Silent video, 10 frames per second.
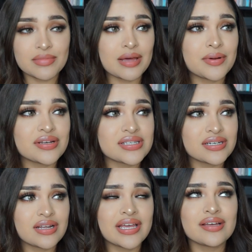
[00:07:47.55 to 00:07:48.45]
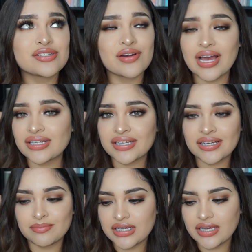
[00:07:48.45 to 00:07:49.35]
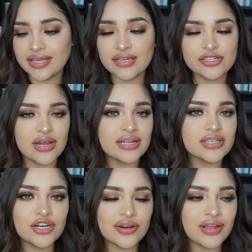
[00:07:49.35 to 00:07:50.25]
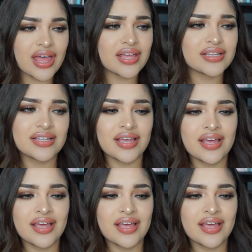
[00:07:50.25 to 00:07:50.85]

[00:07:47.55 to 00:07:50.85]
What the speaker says: that person, he attracted him, he attracted her, and